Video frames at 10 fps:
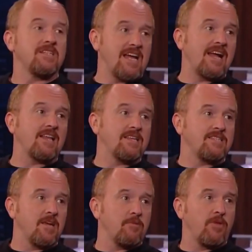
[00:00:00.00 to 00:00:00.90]
did exactly the
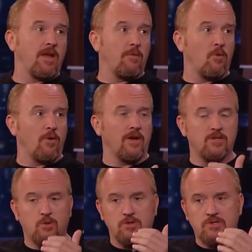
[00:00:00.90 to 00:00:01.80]
same thing. I'm going
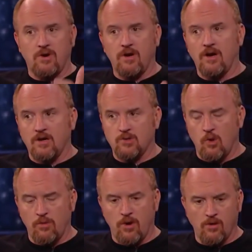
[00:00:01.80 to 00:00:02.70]
on tour starting in
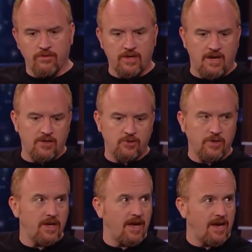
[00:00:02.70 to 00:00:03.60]
October all over the
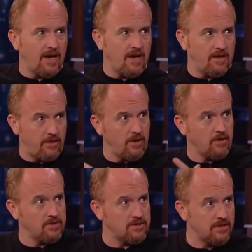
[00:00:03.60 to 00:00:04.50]
country and in
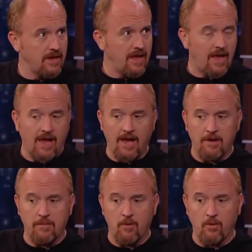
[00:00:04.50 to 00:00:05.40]
theaters,
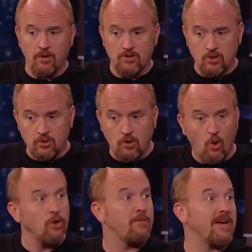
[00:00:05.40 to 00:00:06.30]
but you can
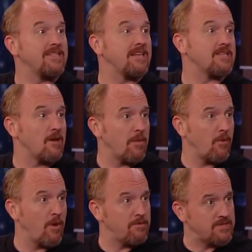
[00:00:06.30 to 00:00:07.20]
only buy tickets on
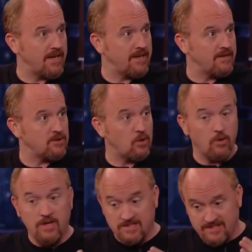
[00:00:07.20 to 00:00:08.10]
my website.
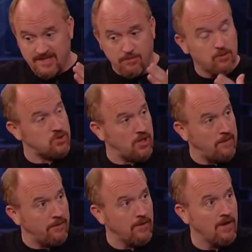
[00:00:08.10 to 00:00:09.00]
So it's the same. They're
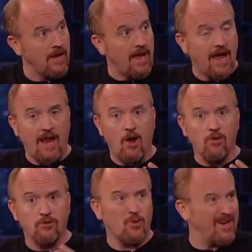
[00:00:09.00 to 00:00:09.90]
cheaper, and
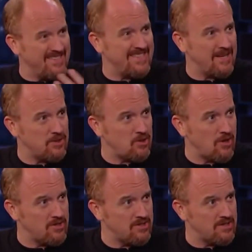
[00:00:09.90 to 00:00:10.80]
all those crazy ticket
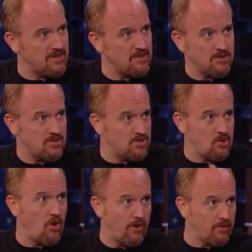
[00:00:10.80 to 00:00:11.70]
charges, they're
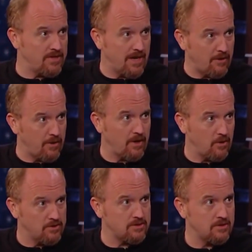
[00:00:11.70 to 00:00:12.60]
just gone. We got rid of
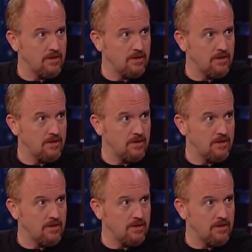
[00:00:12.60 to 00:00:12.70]
those.